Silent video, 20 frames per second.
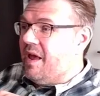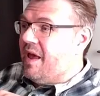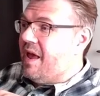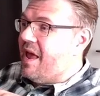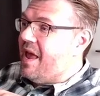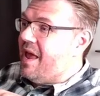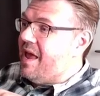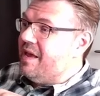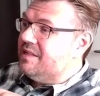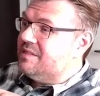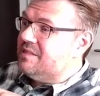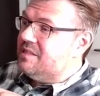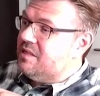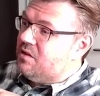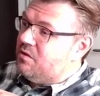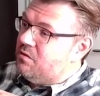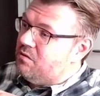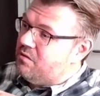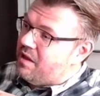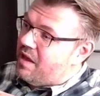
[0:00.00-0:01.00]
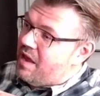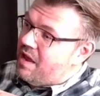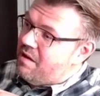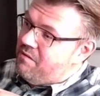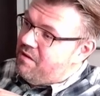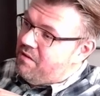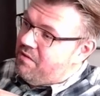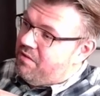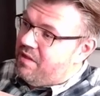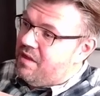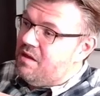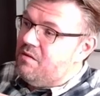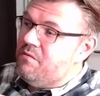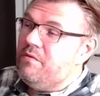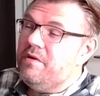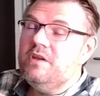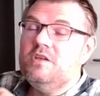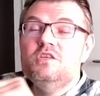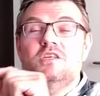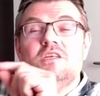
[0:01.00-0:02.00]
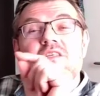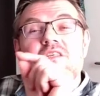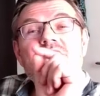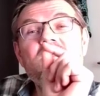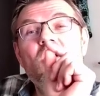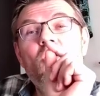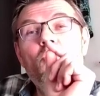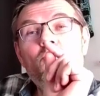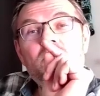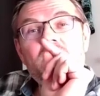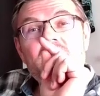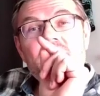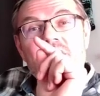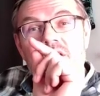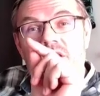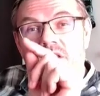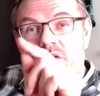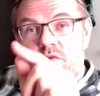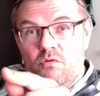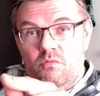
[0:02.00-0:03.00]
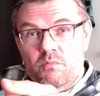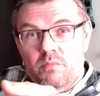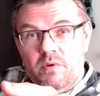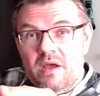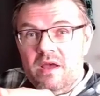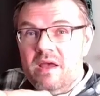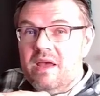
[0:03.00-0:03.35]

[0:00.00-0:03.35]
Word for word: execute everything which is coded in loop.